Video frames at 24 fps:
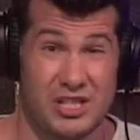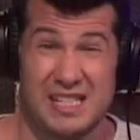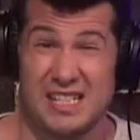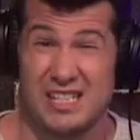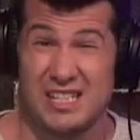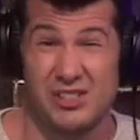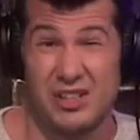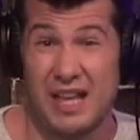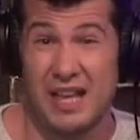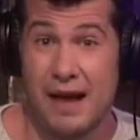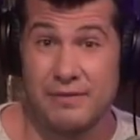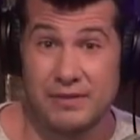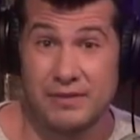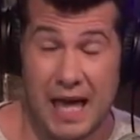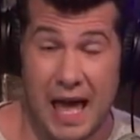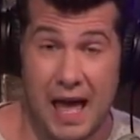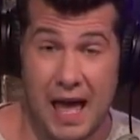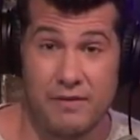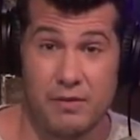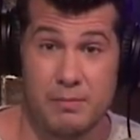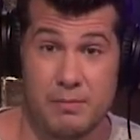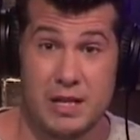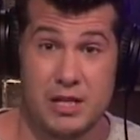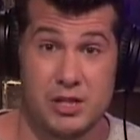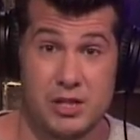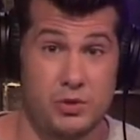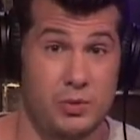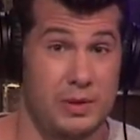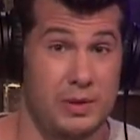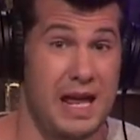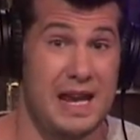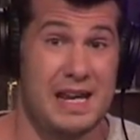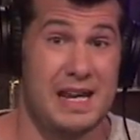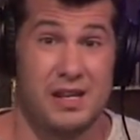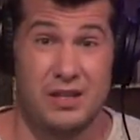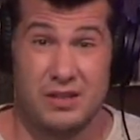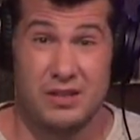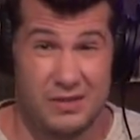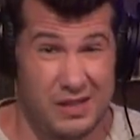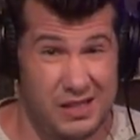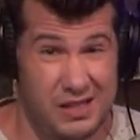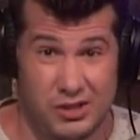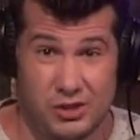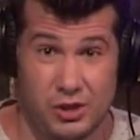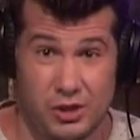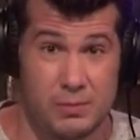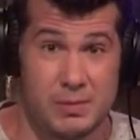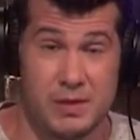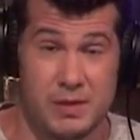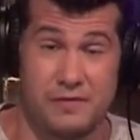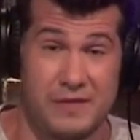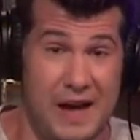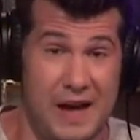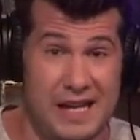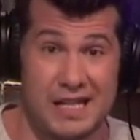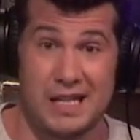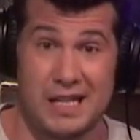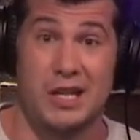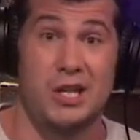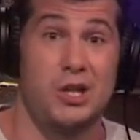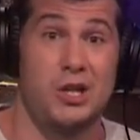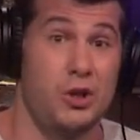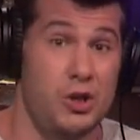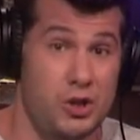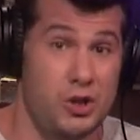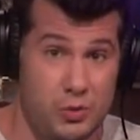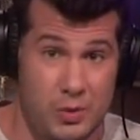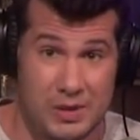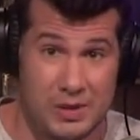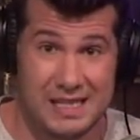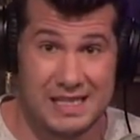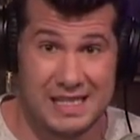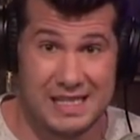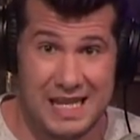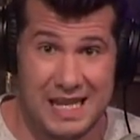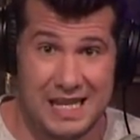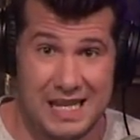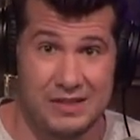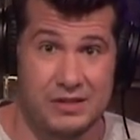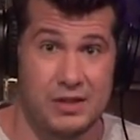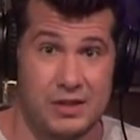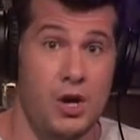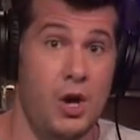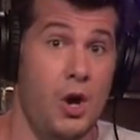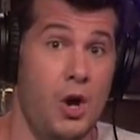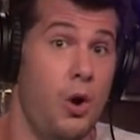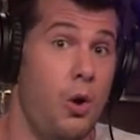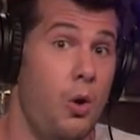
It doesn't necessarily have to have a means to an end in the terms of finding a cure to a disease